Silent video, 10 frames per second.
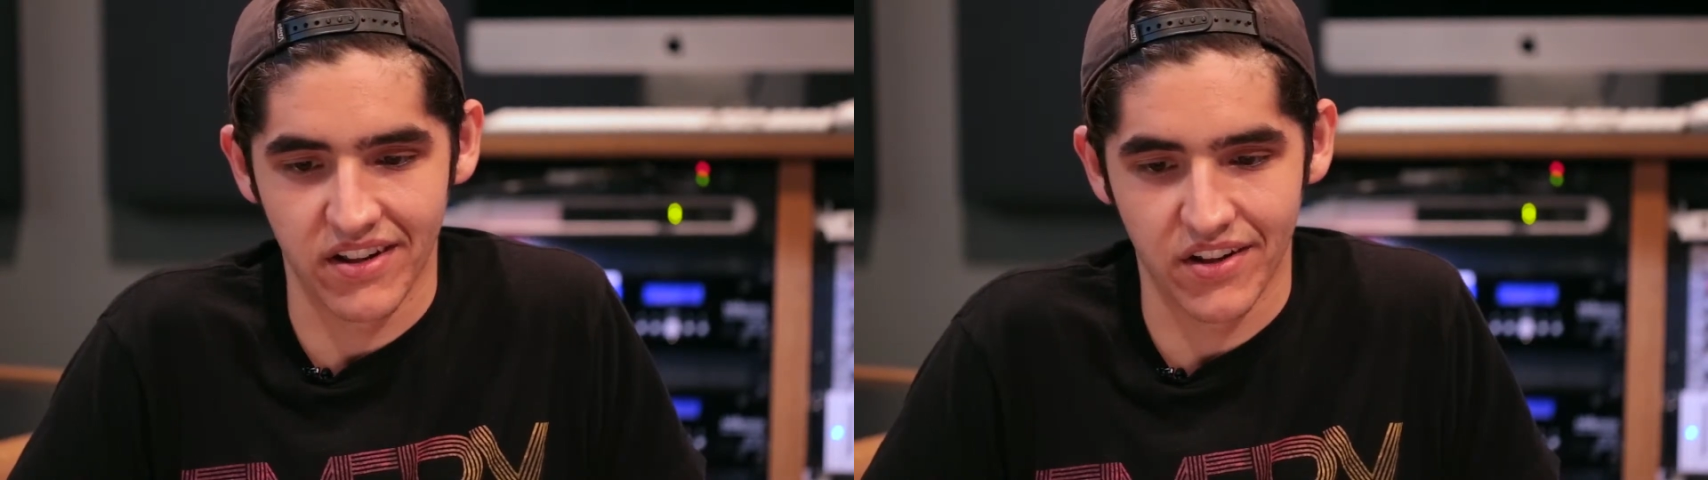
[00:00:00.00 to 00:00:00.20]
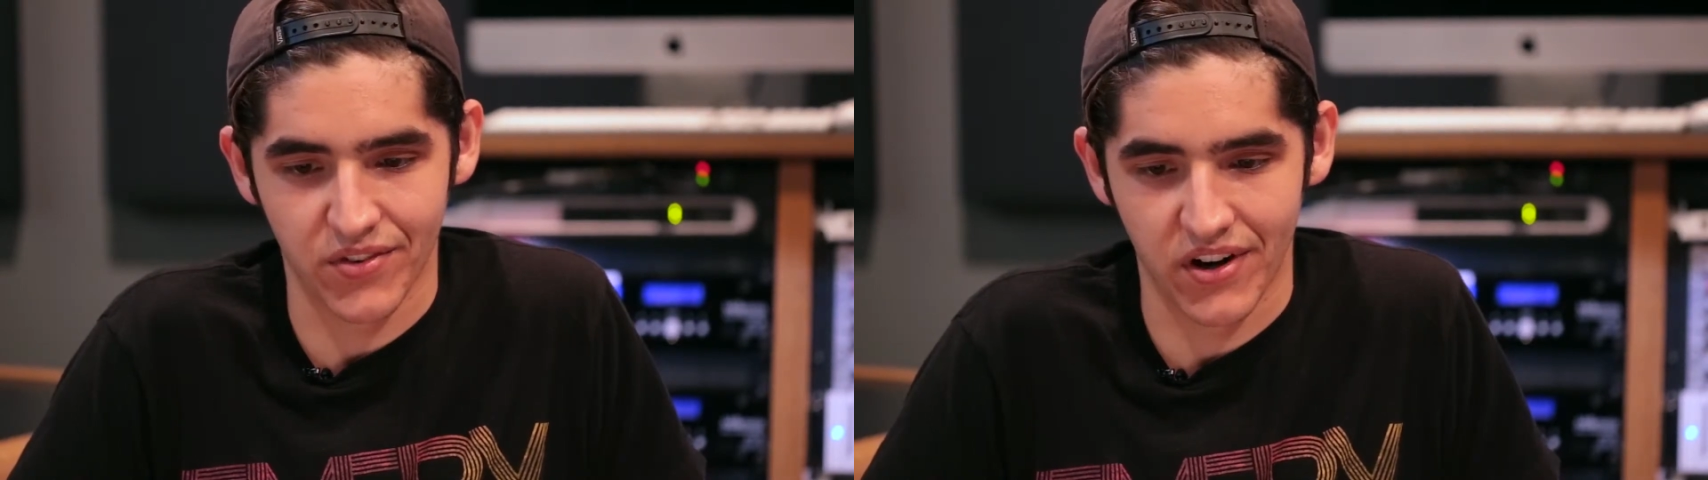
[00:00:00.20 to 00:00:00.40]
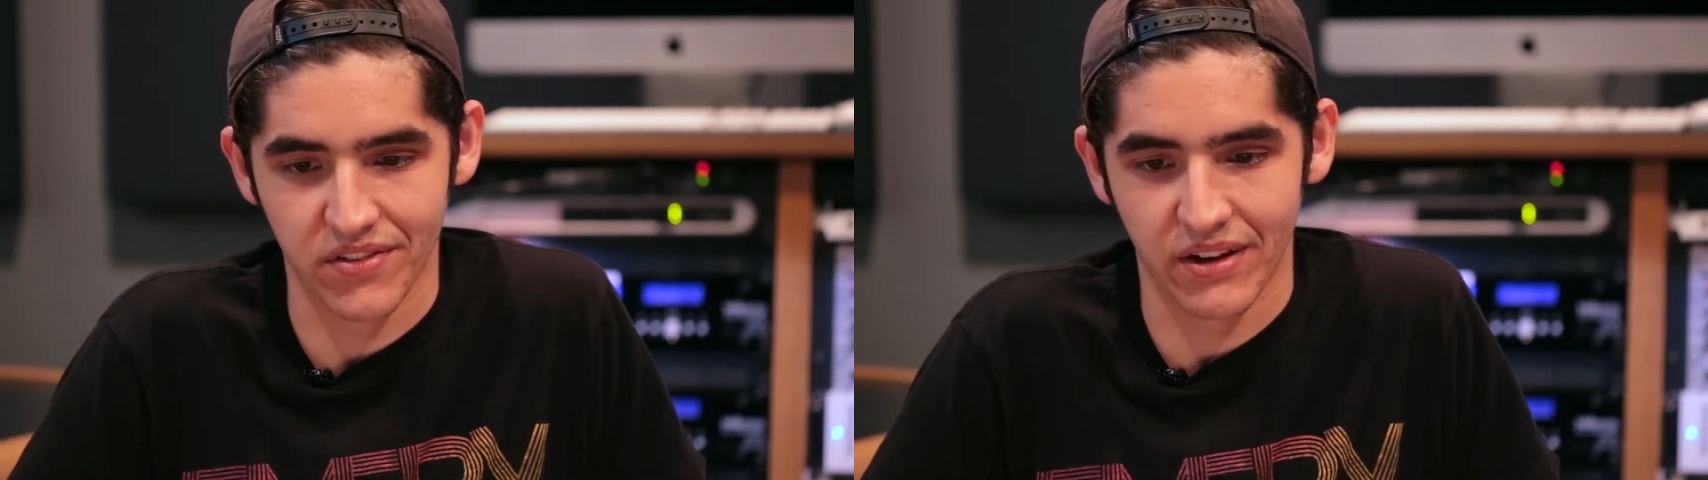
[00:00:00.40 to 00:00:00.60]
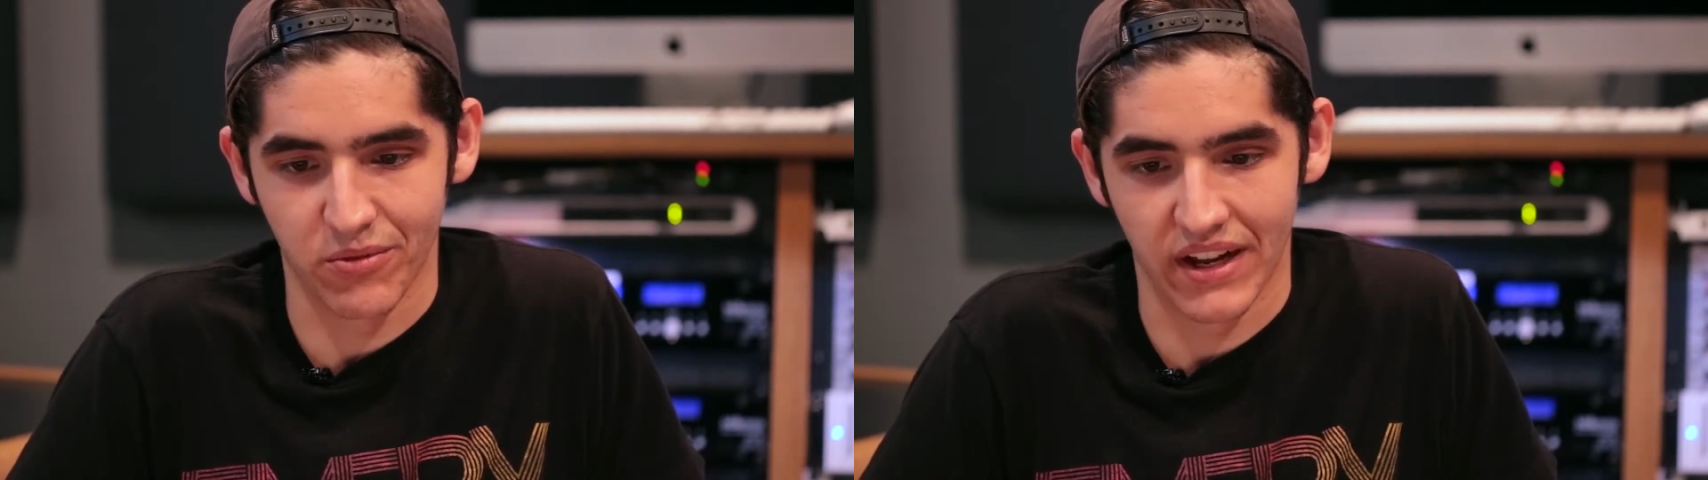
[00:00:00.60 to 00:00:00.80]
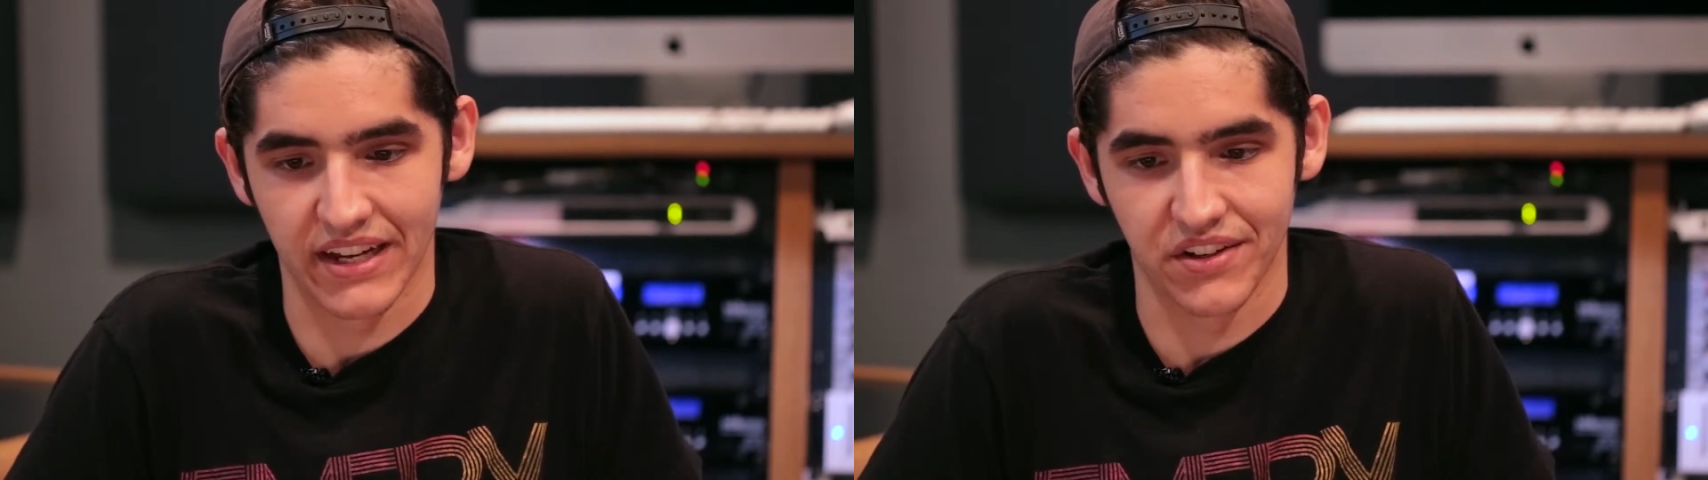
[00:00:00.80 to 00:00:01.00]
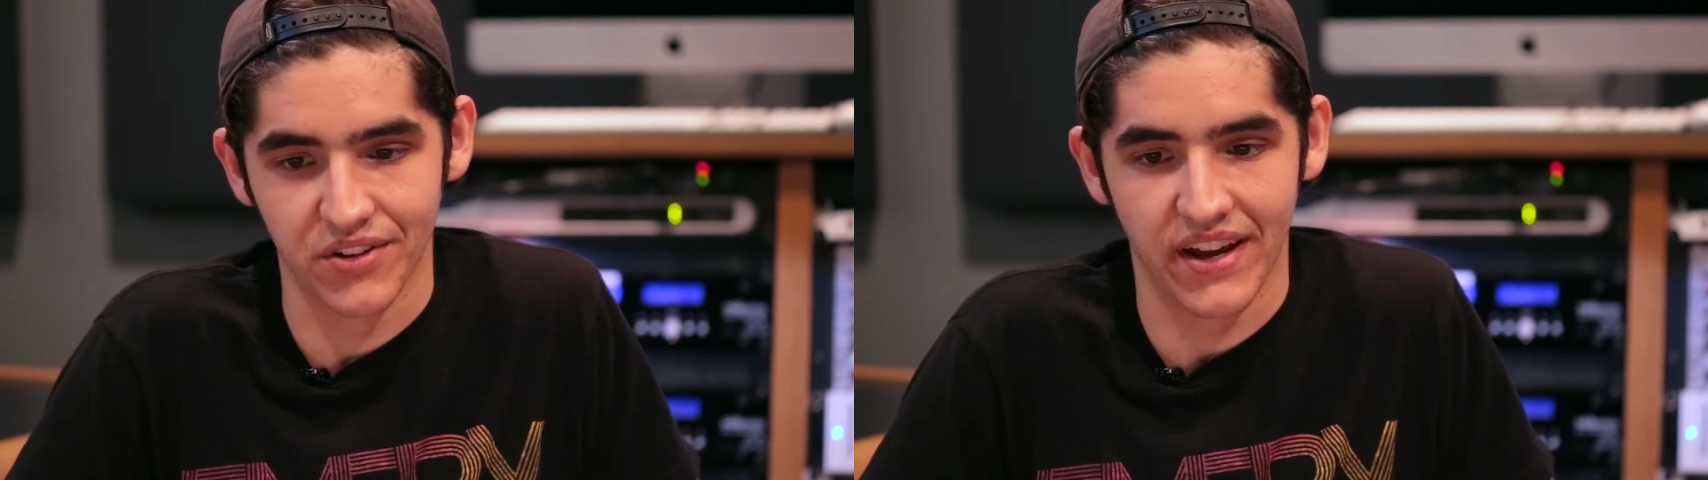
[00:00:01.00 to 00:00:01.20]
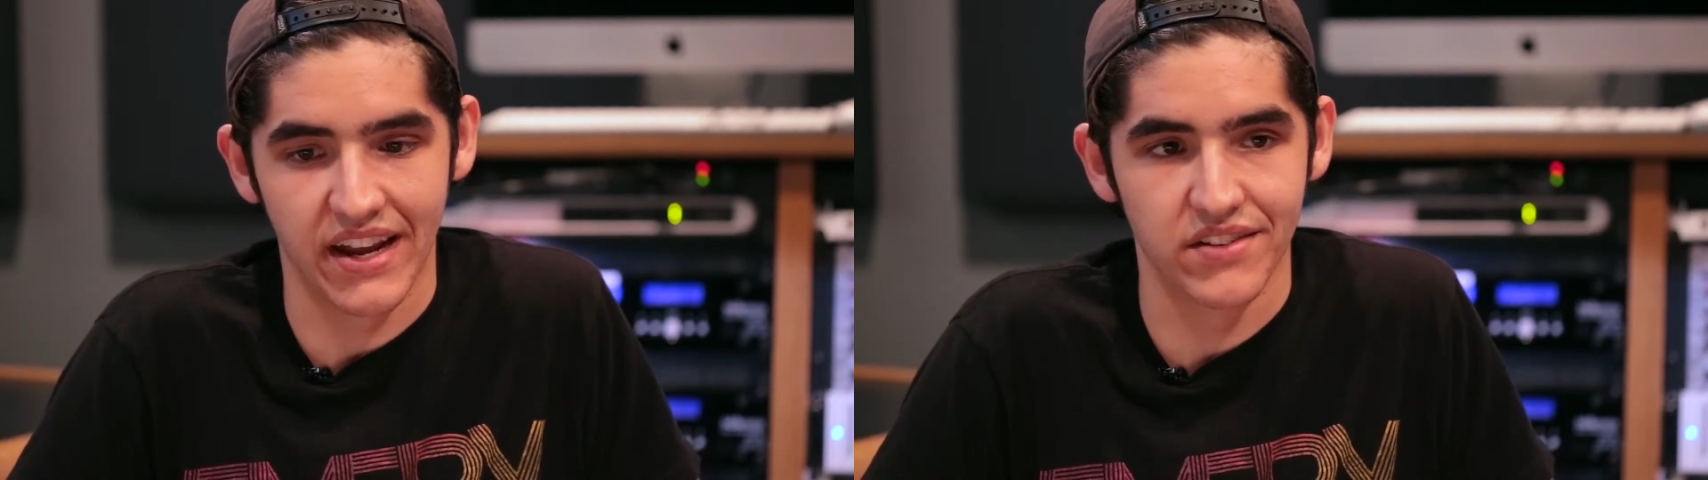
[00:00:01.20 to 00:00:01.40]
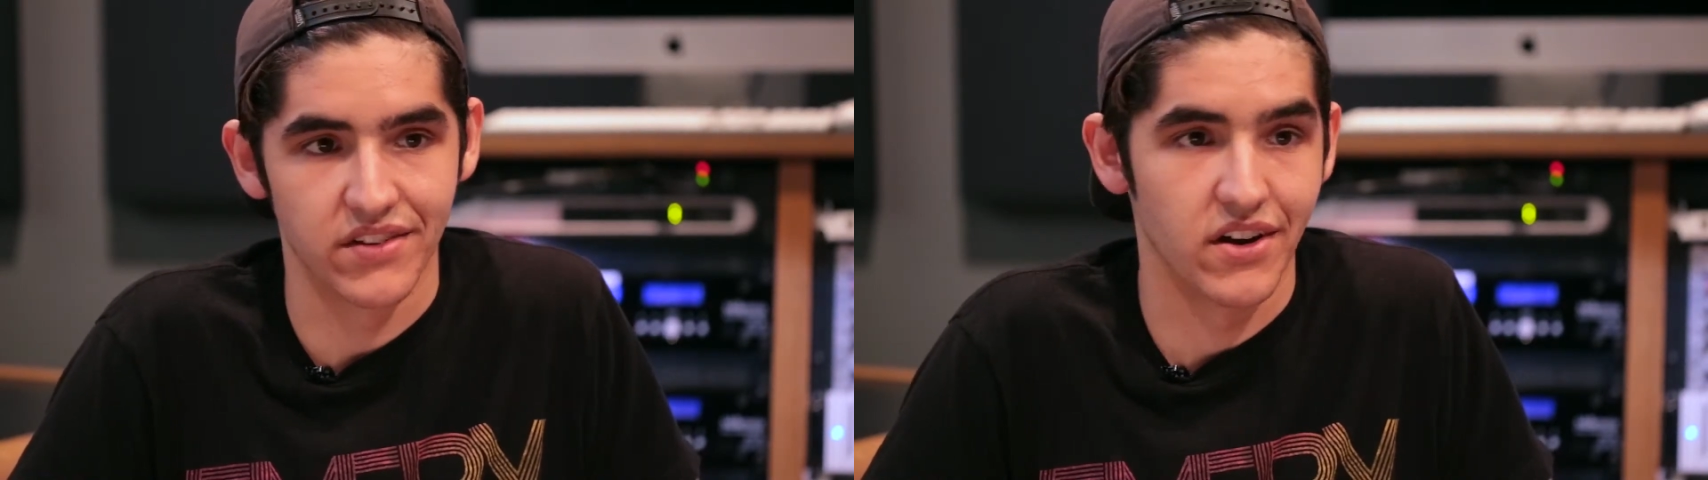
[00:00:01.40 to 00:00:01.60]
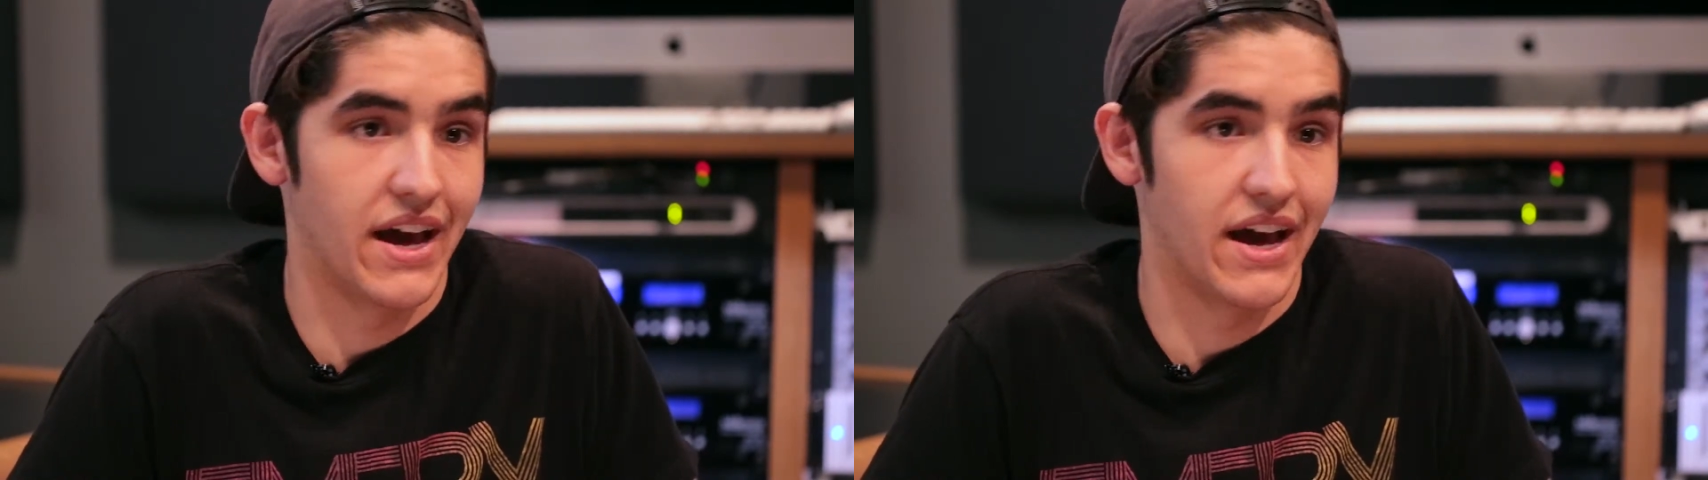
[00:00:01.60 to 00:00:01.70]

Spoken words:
as far as what I get to do hands on,